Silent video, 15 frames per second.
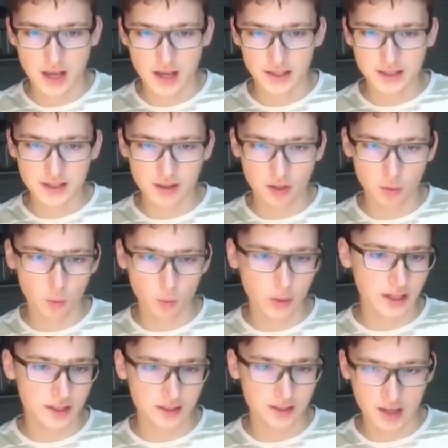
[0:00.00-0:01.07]
He's got
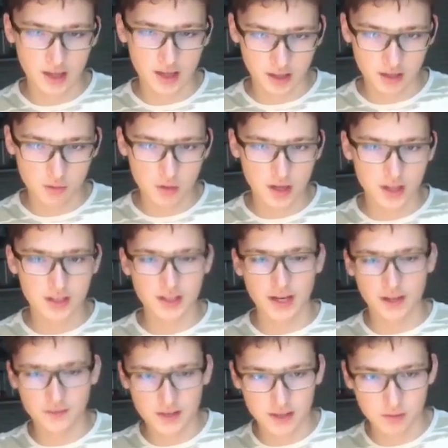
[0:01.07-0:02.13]
weak dark squares,
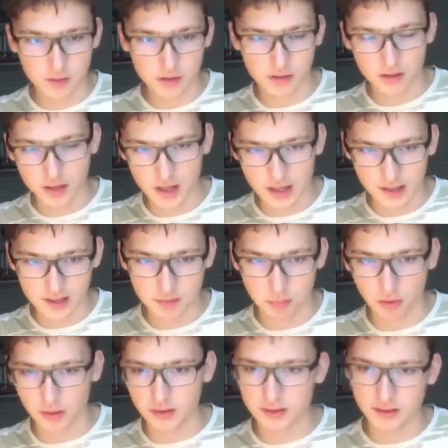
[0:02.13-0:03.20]
and this is what you're going to
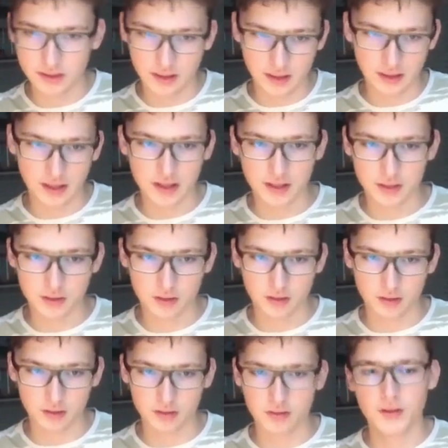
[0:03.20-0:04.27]
exploit later
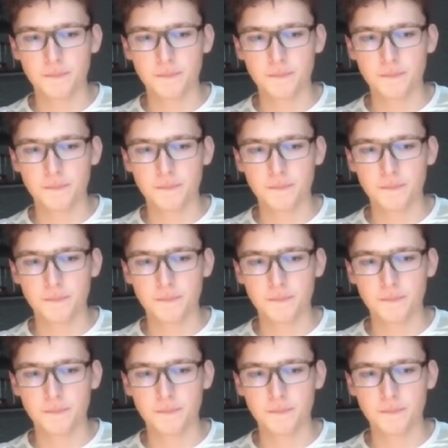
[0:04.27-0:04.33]
on.